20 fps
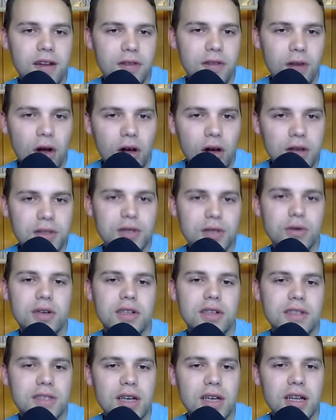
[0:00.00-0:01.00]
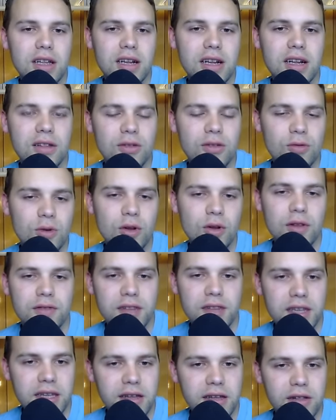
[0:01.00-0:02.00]
of also consolidating the role of
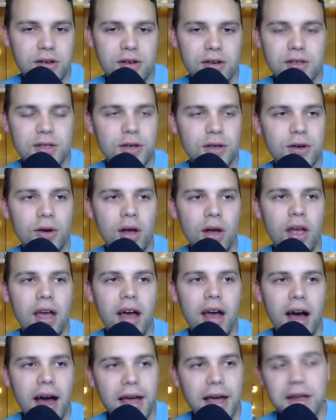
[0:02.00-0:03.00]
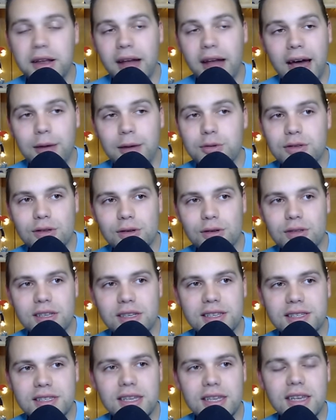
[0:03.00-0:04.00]
the healer. So I could
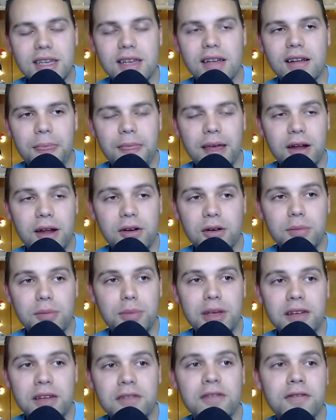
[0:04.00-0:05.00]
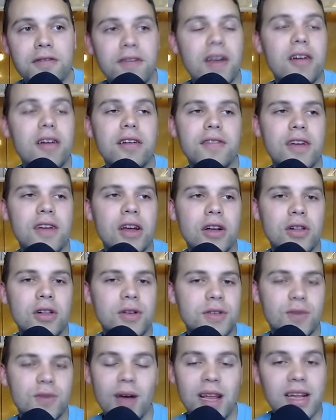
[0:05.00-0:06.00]
absolutely see that her being very, very
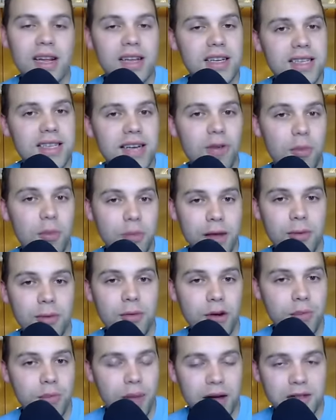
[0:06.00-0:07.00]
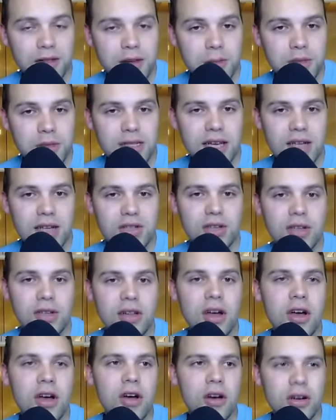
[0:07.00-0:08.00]
close. Raiden does have a bit more buffing
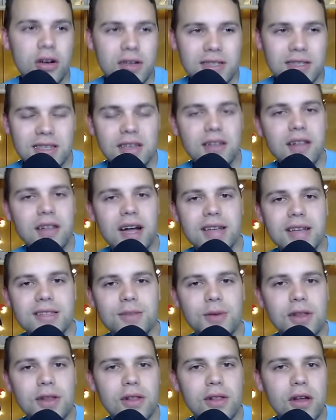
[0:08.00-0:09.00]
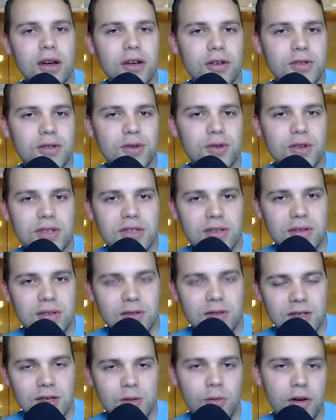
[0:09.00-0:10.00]
potential. Her skill lasts a bit longer, so
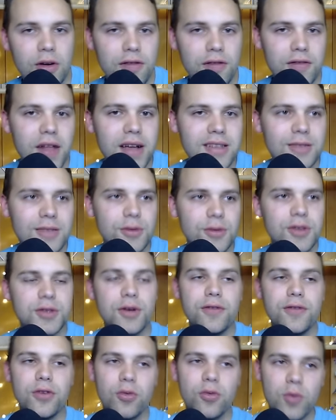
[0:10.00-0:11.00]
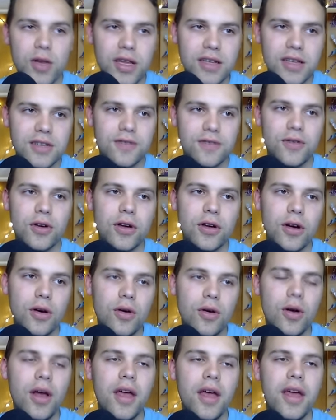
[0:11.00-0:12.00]
she's more flexible. So if you're willing to
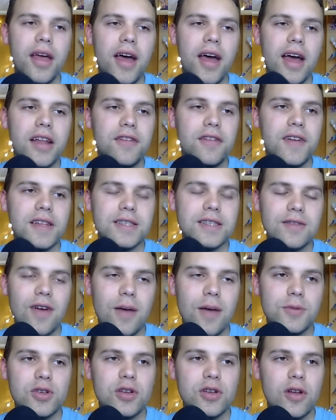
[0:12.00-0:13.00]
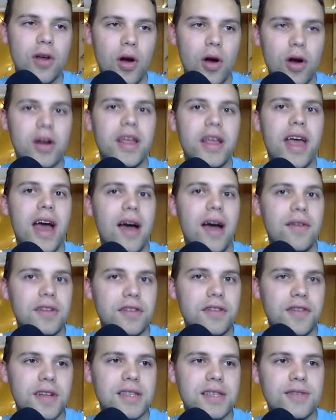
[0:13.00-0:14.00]
forego a defensive option or you already have a
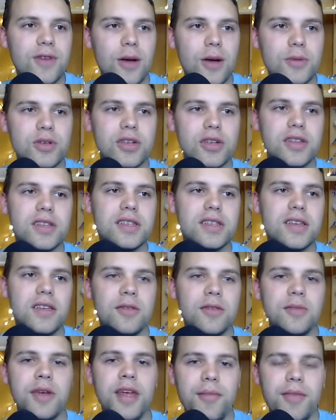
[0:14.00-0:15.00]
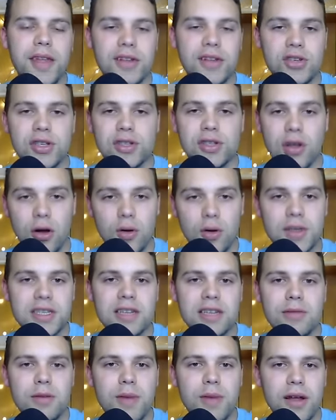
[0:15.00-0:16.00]
defensive option on the team, then she's always
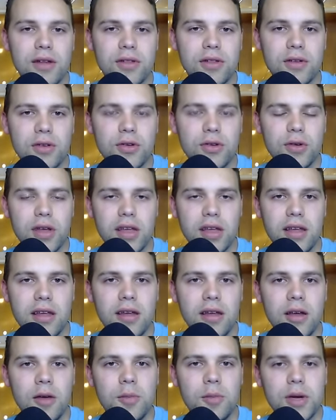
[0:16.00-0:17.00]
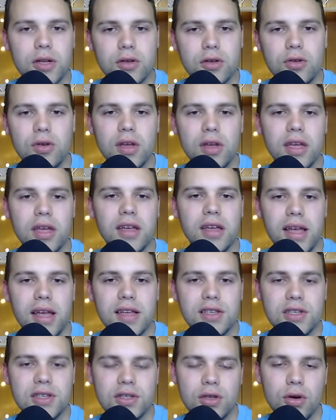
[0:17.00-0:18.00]
going to be better than Kuki. But Kuki
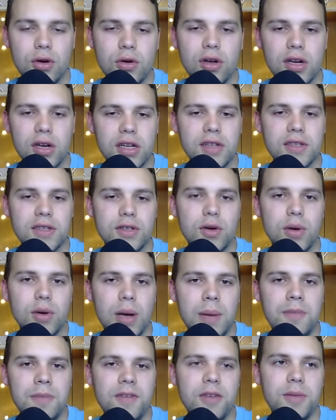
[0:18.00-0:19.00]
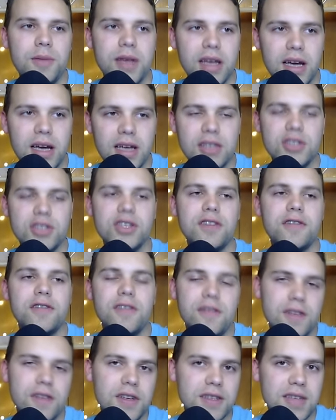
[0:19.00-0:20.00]
is so good and so comfy because she
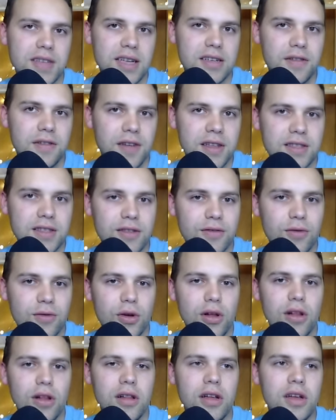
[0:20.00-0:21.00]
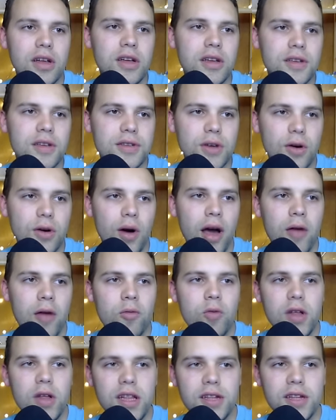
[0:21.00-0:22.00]
fulfills that defensive role. So I
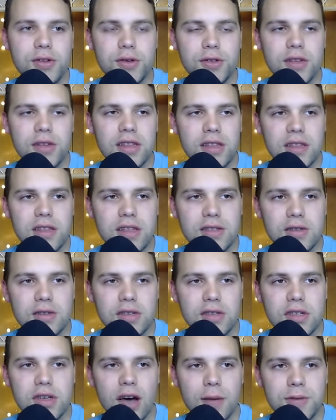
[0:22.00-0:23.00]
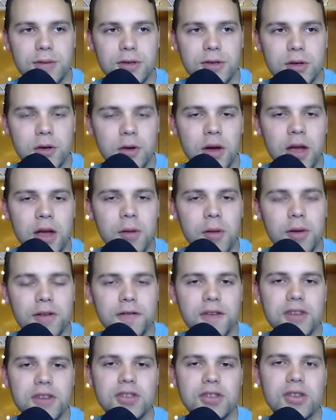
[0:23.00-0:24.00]
really do think that these are the top two, but
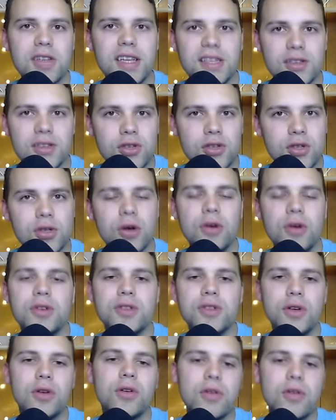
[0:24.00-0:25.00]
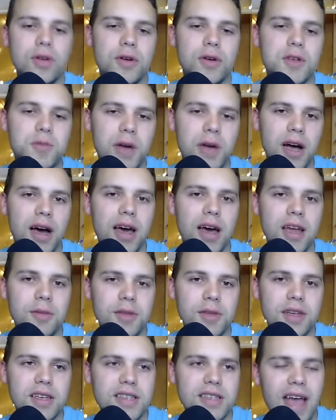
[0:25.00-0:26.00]
Fischl is so, so close behind
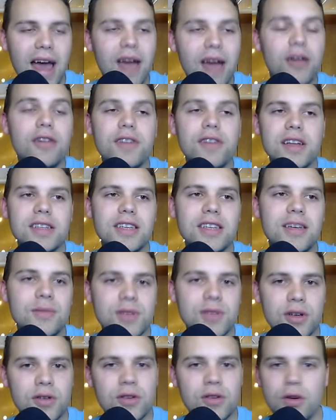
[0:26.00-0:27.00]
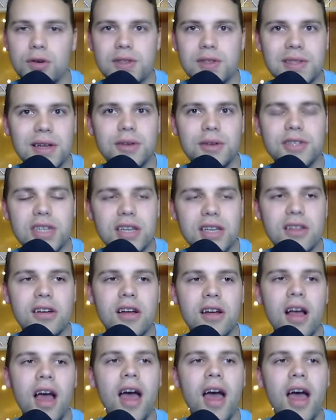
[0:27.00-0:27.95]
because aggravate teams are no slouch either.